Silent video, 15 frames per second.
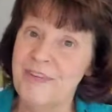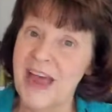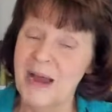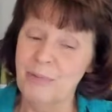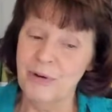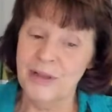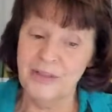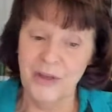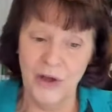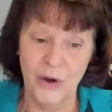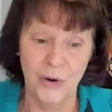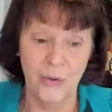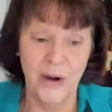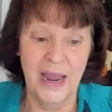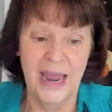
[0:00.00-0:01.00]
fabric
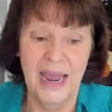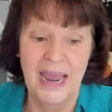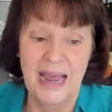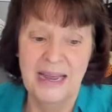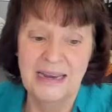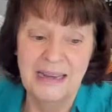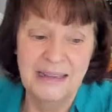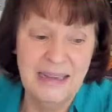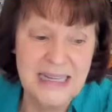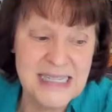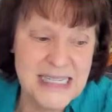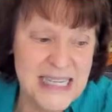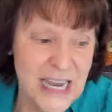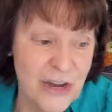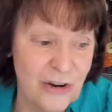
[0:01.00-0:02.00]
though, and
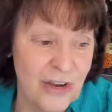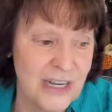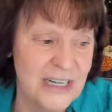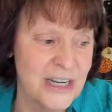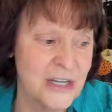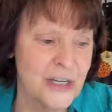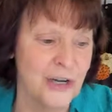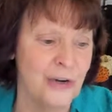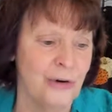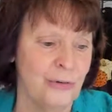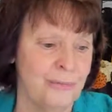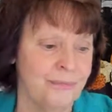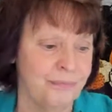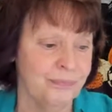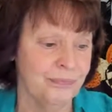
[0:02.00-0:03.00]
let's say you're going to
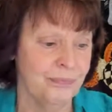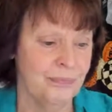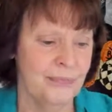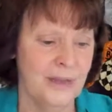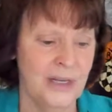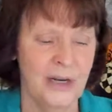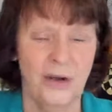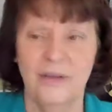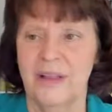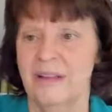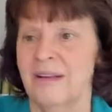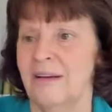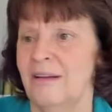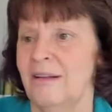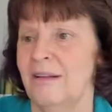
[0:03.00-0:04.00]
do, the
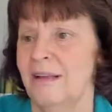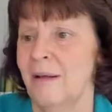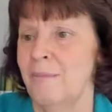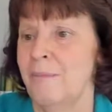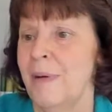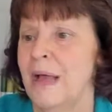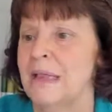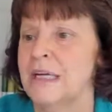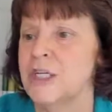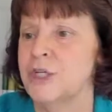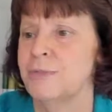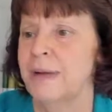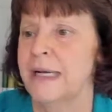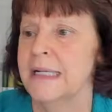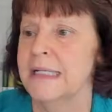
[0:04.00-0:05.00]
little
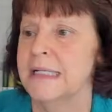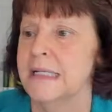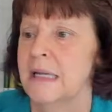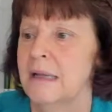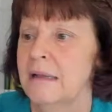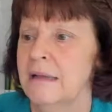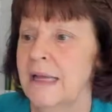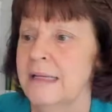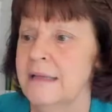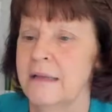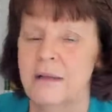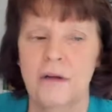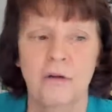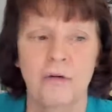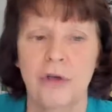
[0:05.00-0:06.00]
embellishments, like the
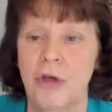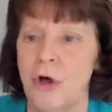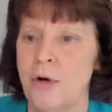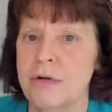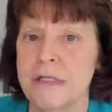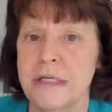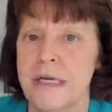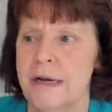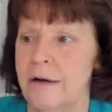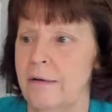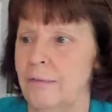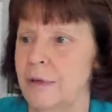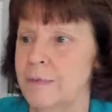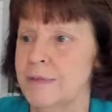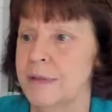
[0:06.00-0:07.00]
little ghost here.
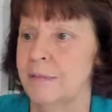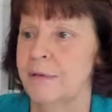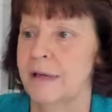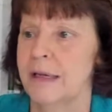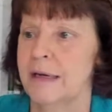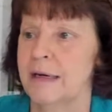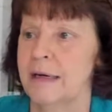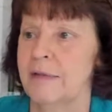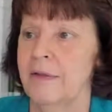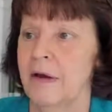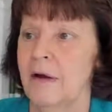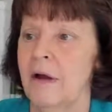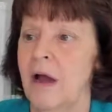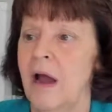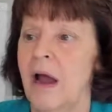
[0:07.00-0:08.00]
Whoops, let me get it in
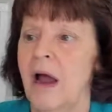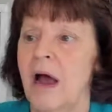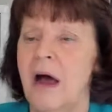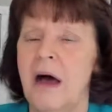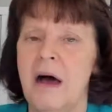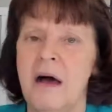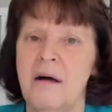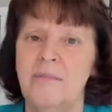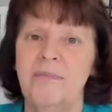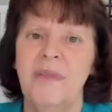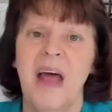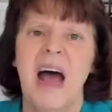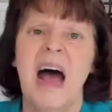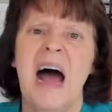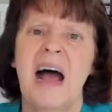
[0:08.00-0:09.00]
there.
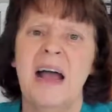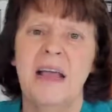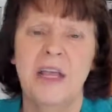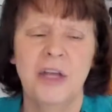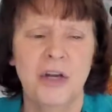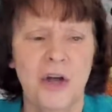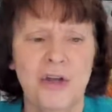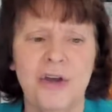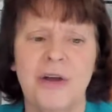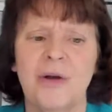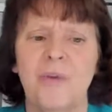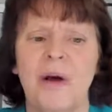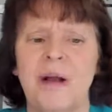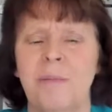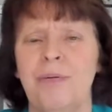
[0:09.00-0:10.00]
You're going
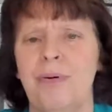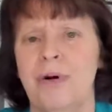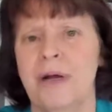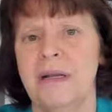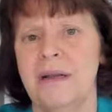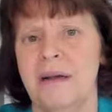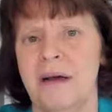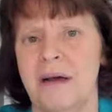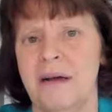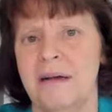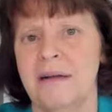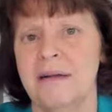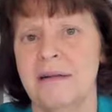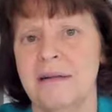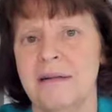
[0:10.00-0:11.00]
to want to put
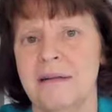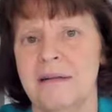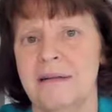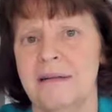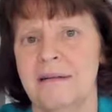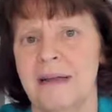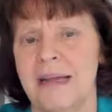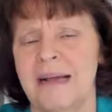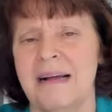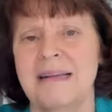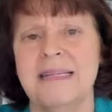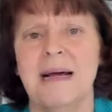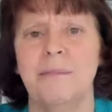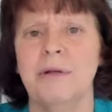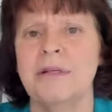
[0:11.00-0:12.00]
like a
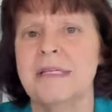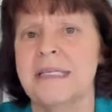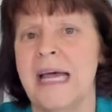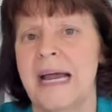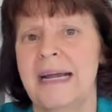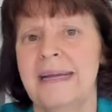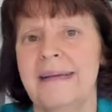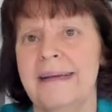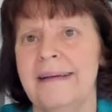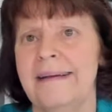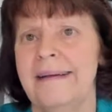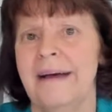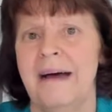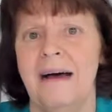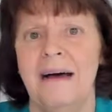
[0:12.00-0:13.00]
double-sided